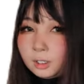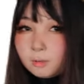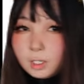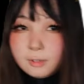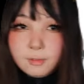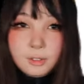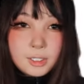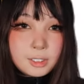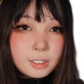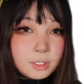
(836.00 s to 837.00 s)
Whatever
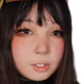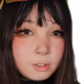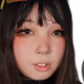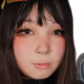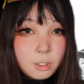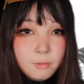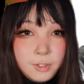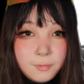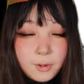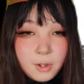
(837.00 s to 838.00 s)
this is, the
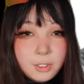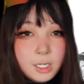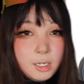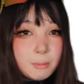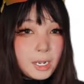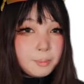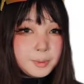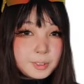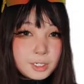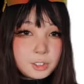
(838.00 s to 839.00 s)
Rovivon in my
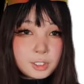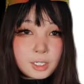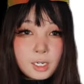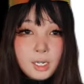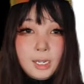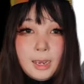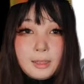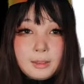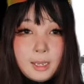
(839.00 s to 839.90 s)
possession, and